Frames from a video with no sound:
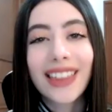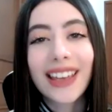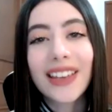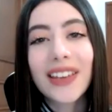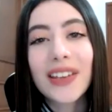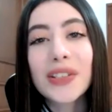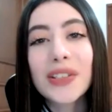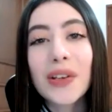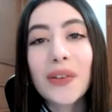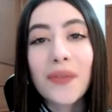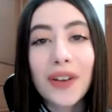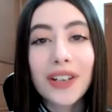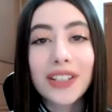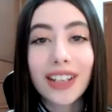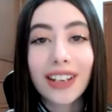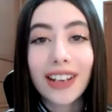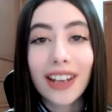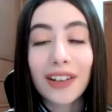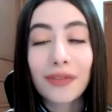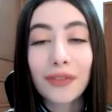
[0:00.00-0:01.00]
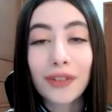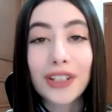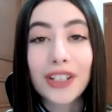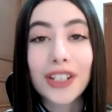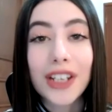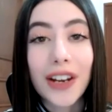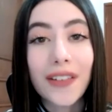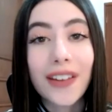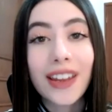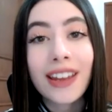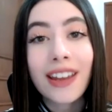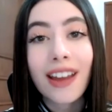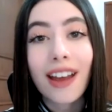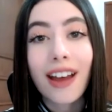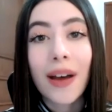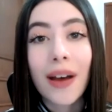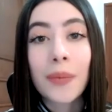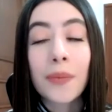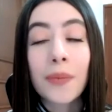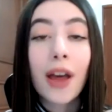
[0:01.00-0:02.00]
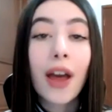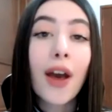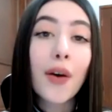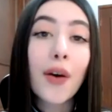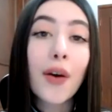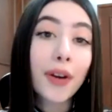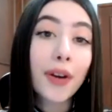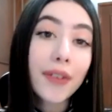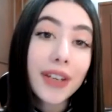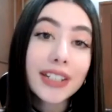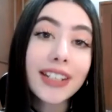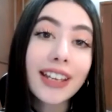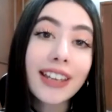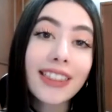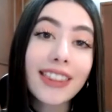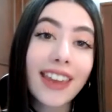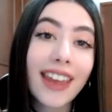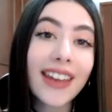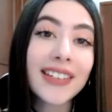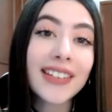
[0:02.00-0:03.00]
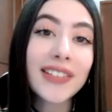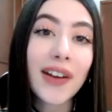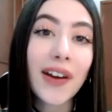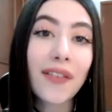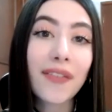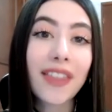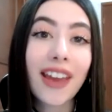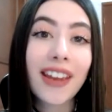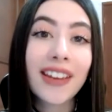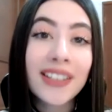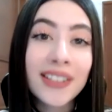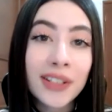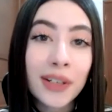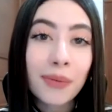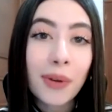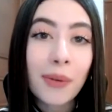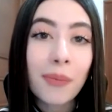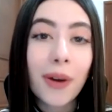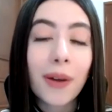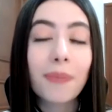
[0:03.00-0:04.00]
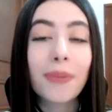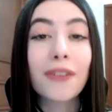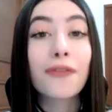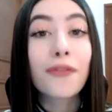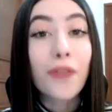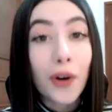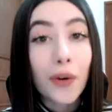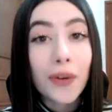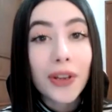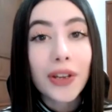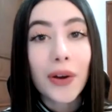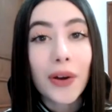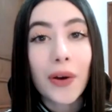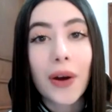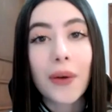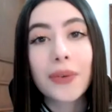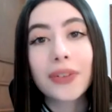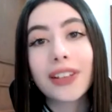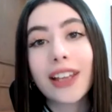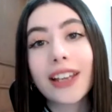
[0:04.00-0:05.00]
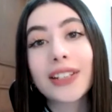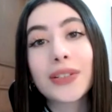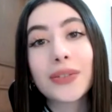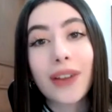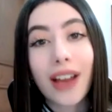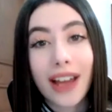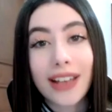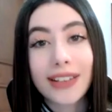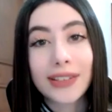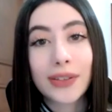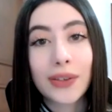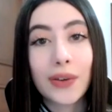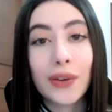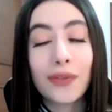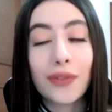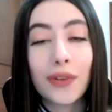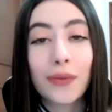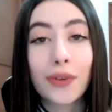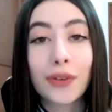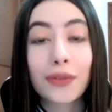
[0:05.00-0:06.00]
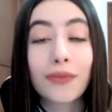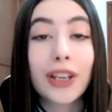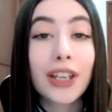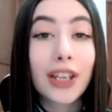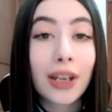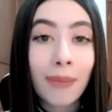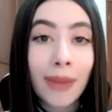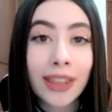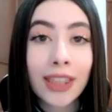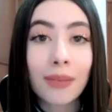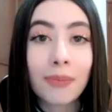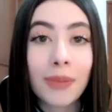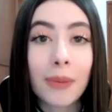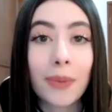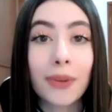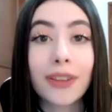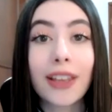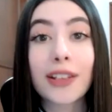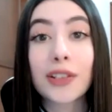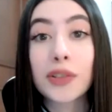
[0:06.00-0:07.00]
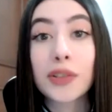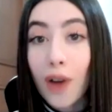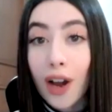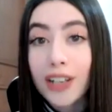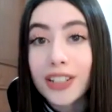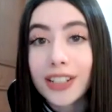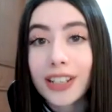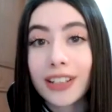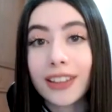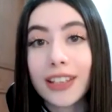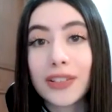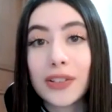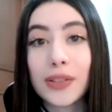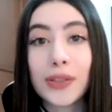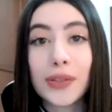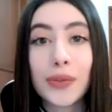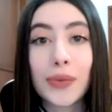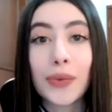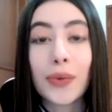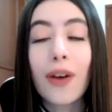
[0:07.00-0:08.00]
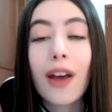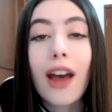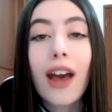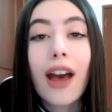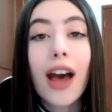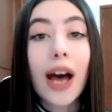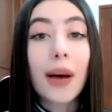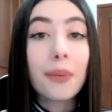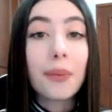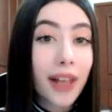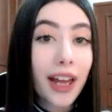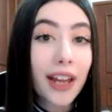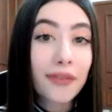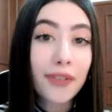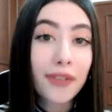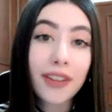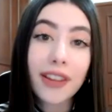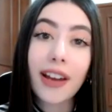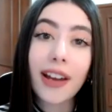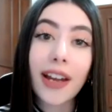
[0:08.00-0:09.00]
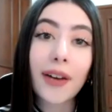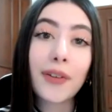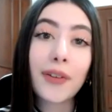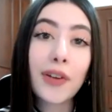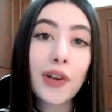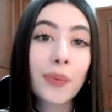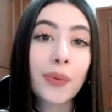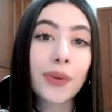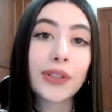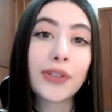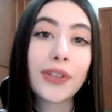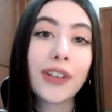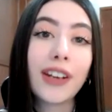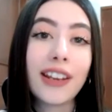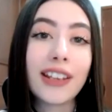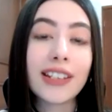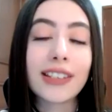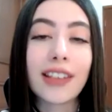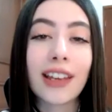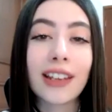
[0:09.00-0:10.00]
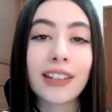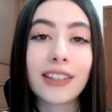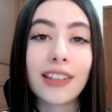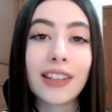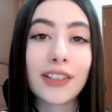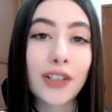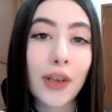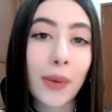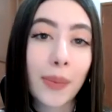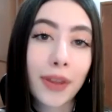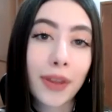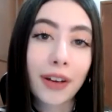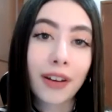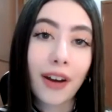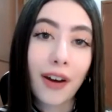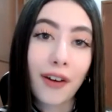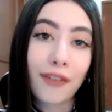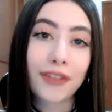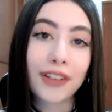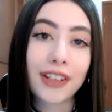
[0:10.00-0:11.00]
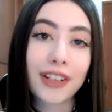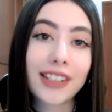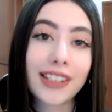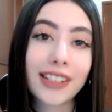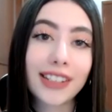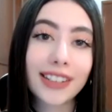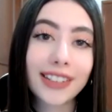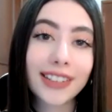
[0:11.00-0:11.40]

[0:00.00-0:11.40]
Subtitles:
Thank you so much, Elian, for sharing. We're reaching the end of the interview, but before we go, I would like to ask you if you would recommend the people that's watching this to apply for the career opportunities that JobDuck offers.